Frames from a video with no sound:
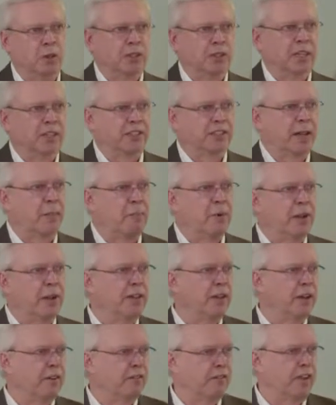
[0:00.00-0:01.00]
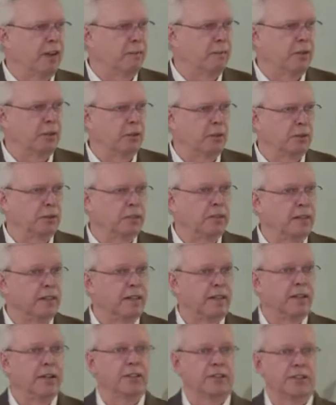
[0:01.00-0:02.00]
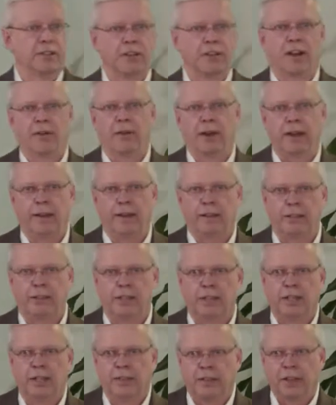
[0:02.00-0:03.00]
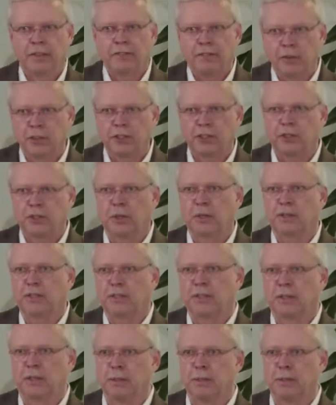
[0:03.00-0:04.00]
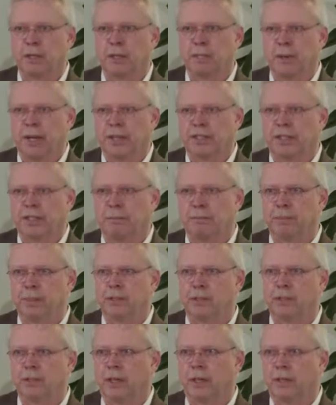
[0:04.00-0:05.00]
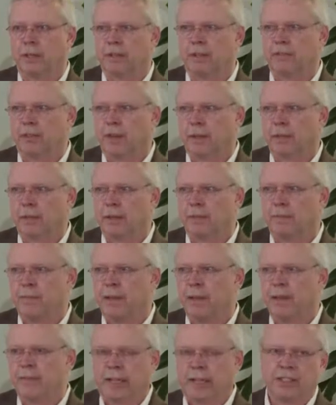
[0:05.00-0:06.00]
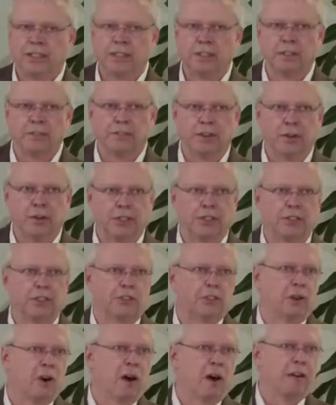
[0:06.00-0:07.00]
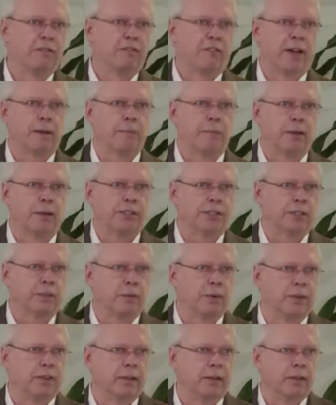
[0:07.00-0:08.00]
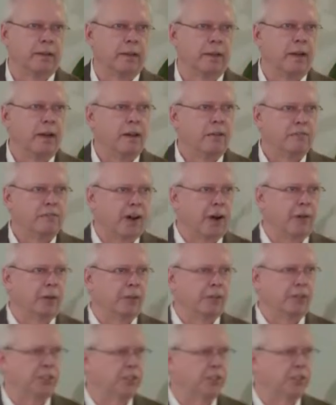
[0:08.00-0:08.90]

who's got someone in their family who's near to their age, their first choice is going to be to pass that business on to the family. That's still a very strong vibration within founder